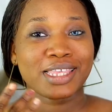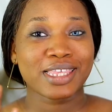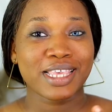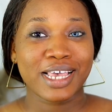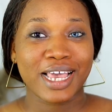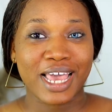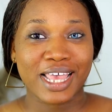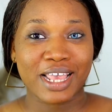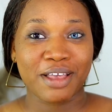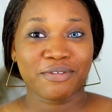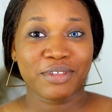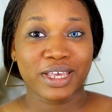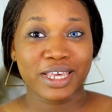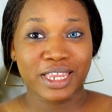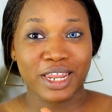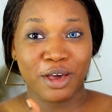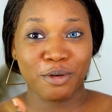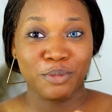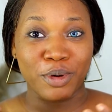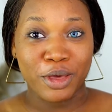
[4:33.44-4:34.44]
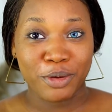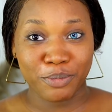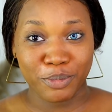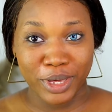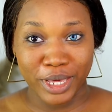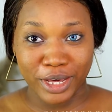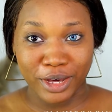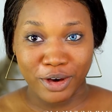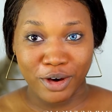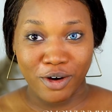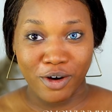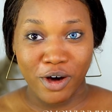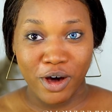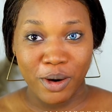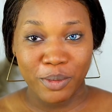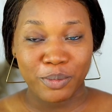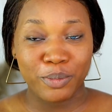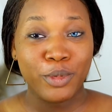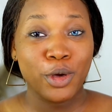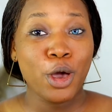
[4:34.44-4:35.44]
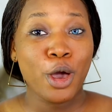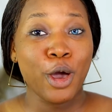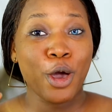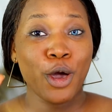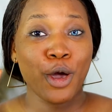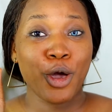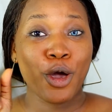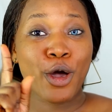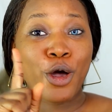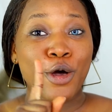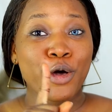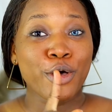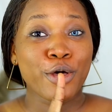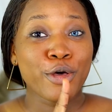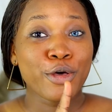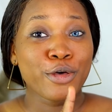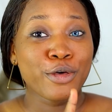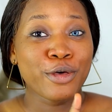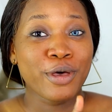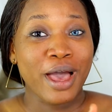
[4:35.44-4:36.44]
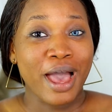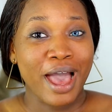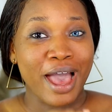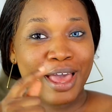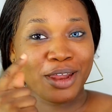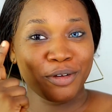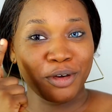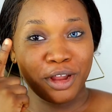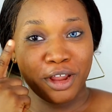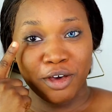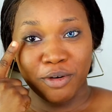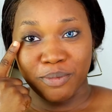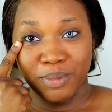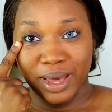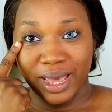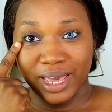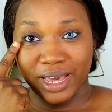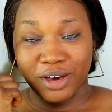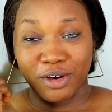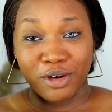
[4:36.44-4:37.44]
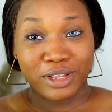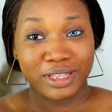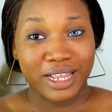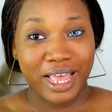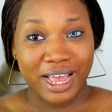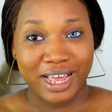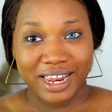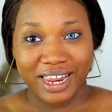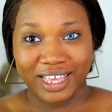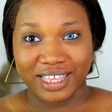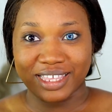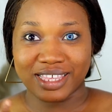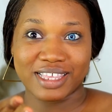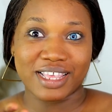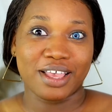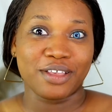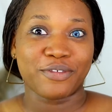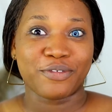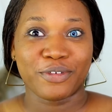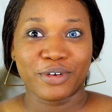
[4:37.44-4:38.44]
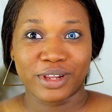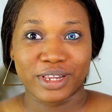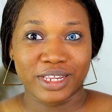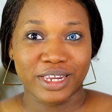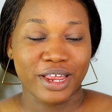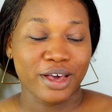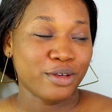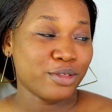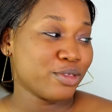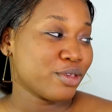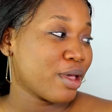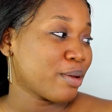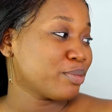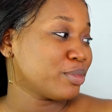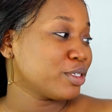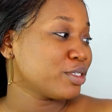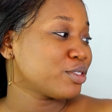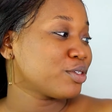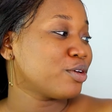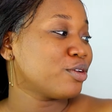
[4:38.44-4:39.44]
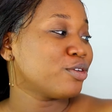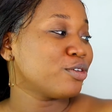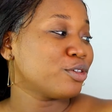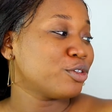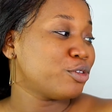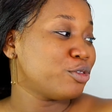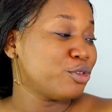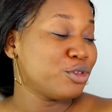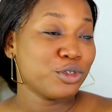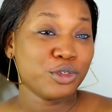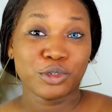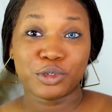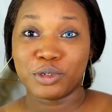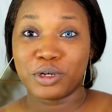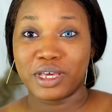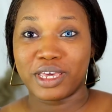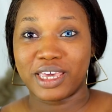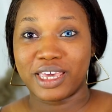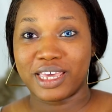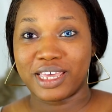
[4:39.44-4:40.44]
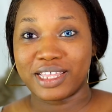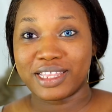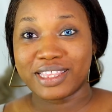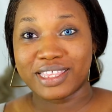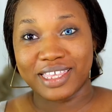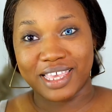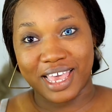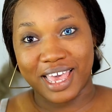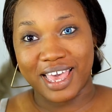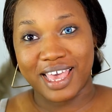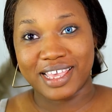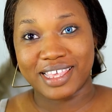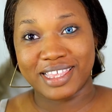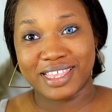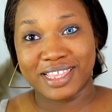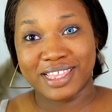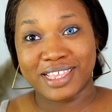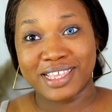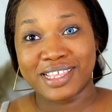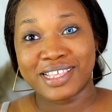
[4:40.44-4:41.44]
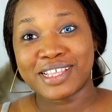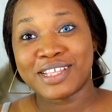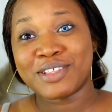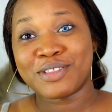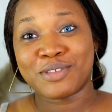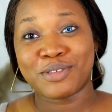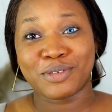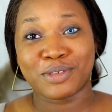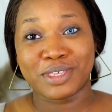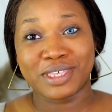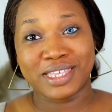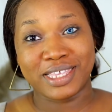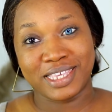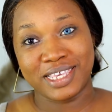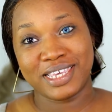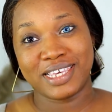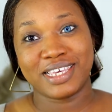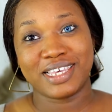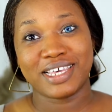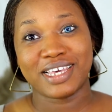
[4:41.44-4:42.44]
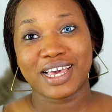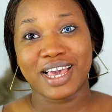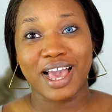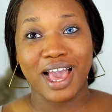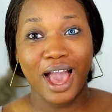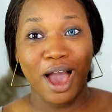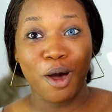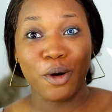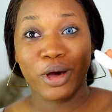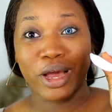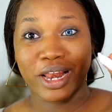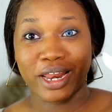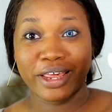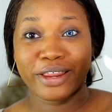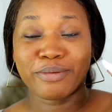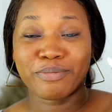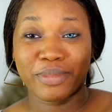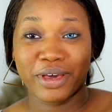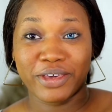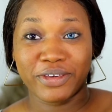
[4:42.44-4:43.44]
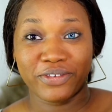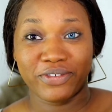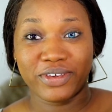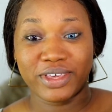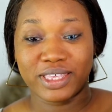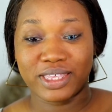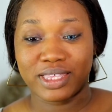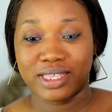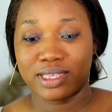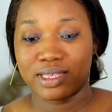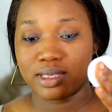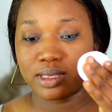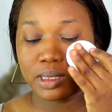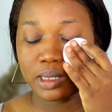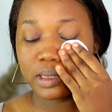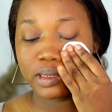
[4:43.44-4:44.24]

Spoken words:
So guys, I've taken out my makeup and one of my contact lenses has fallen out, so I'm just gonna do a test to see how clean my face is.